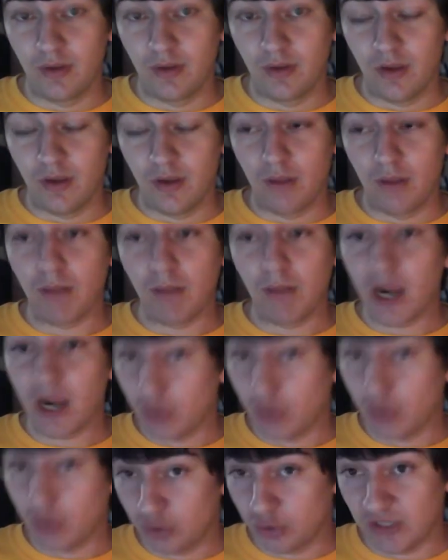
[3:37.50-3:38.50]

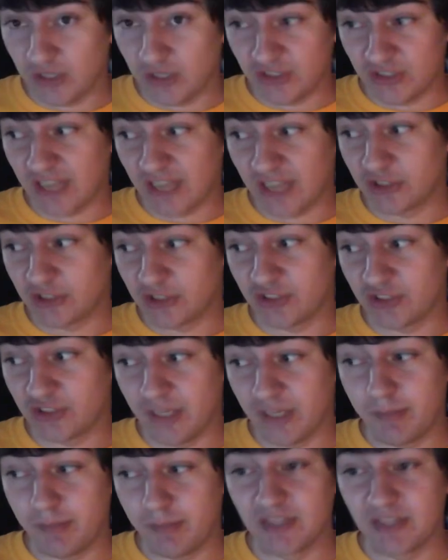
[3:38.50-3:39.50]
Microtransactions
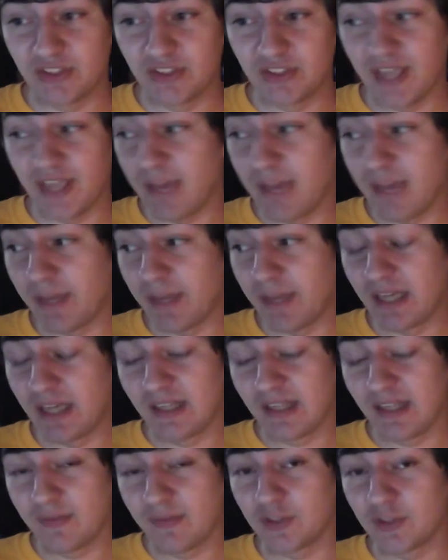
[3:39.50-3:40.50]
in PC gaming in a
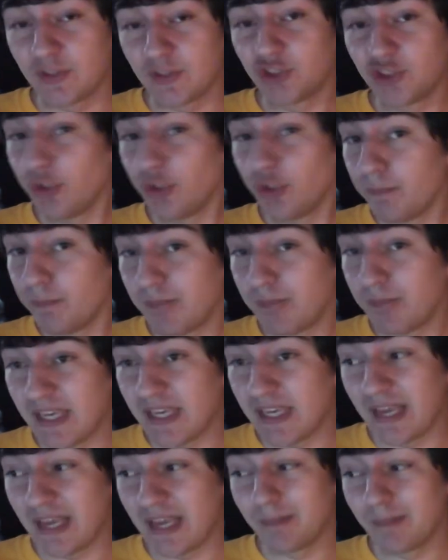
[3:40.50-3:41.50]
level that shouldn't be
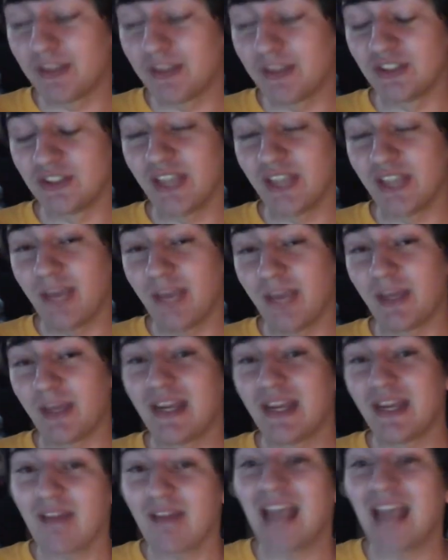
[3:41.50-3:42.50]
in PC gaming. It
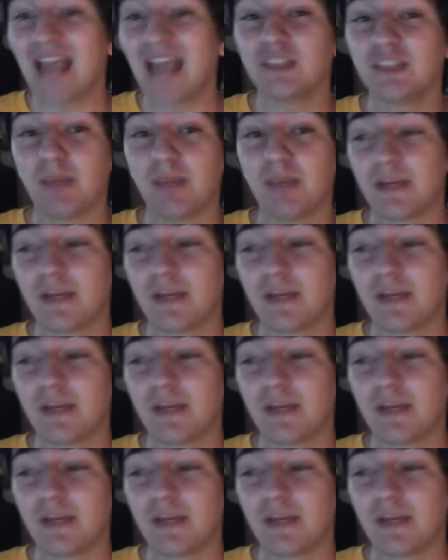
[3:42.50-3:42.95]
never has been.